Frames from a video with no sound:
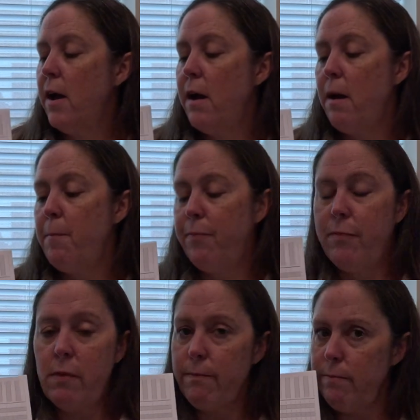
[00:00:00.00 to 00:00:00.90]

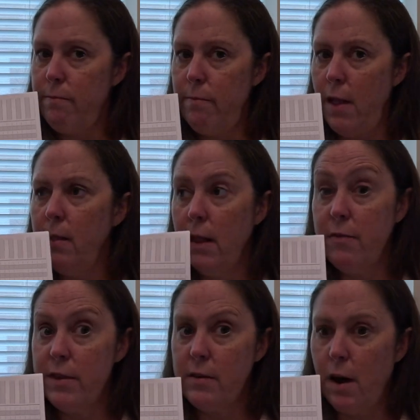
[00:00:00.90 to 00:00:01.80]

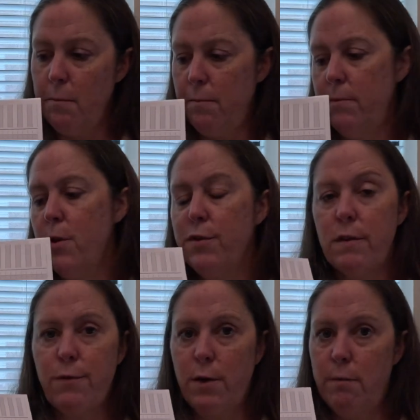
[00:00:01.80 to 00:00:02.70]
Love this tab. Use
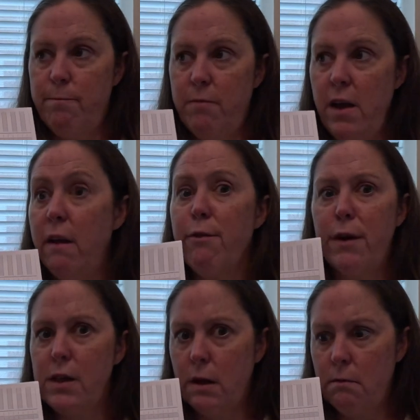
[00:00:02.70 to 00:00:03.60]
this for
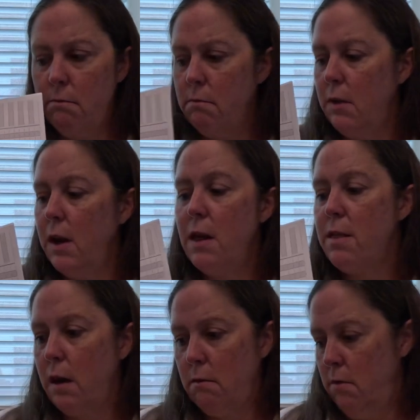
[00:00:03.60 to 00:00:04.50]
everything,
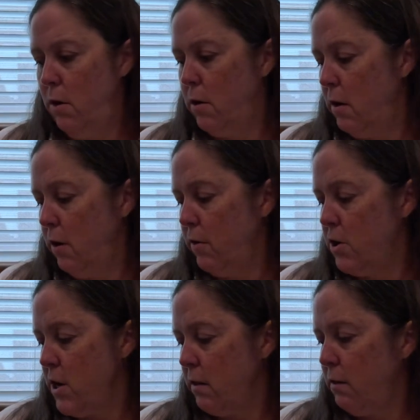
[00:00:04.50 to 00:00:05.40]
anything you could use a
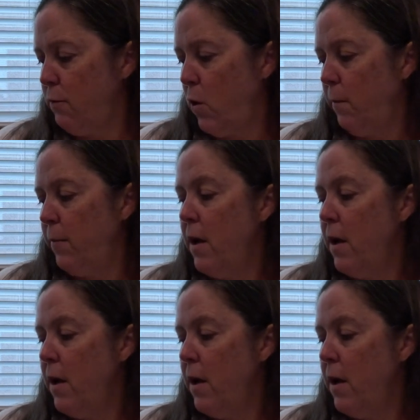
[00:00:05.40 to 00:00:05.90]
checklist for.